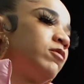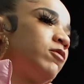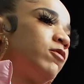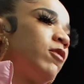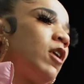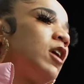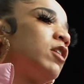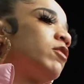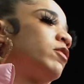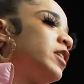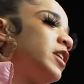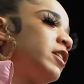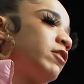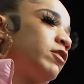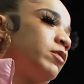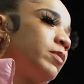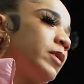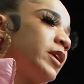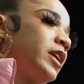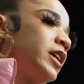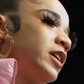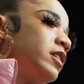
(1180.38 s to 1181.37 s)
following
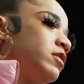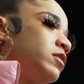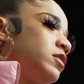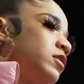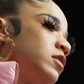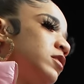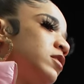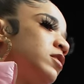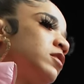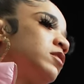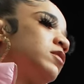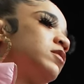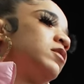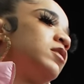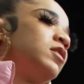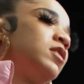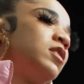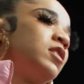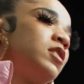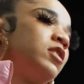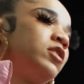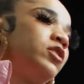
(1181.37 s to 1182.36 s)
everybody else, you know
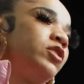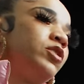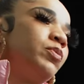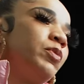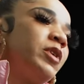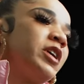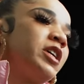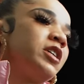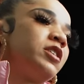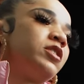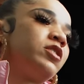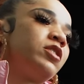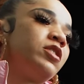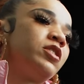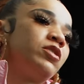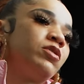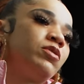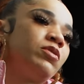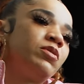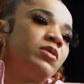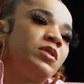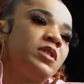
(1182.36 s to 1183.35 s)
you're making sure
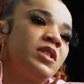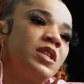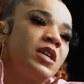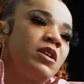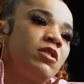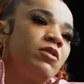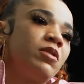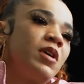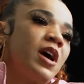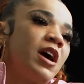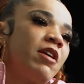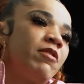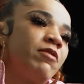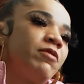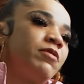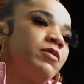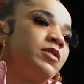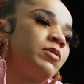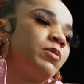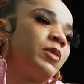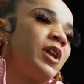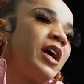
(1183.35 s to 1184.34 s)
you still have
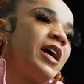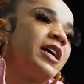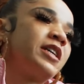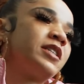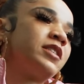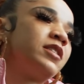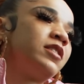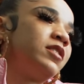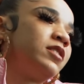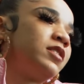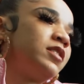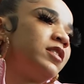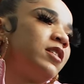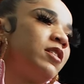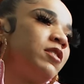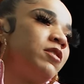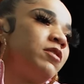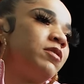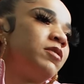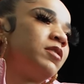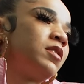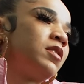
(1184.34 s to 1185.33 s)
some class to
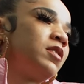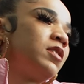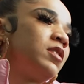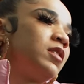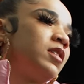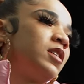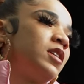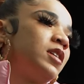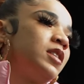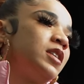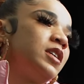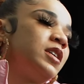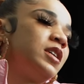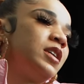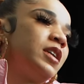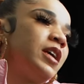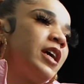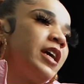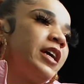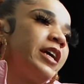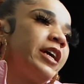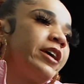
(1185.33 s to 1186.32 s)
yourself. then the end of
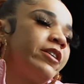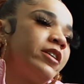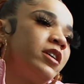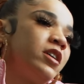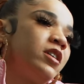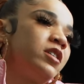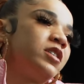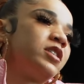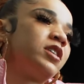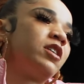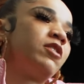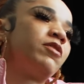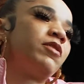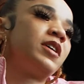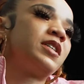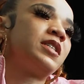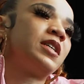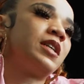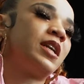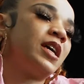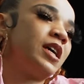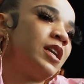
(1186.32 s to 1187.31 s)
the day, carrying yourself
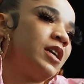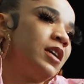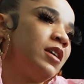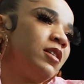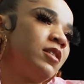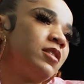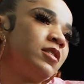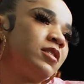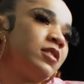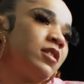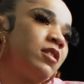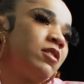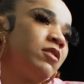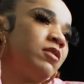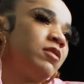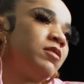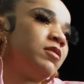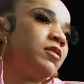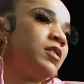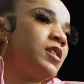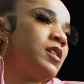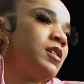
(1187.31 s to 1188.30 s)
as a lady.
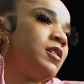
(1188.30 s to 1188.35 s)
So,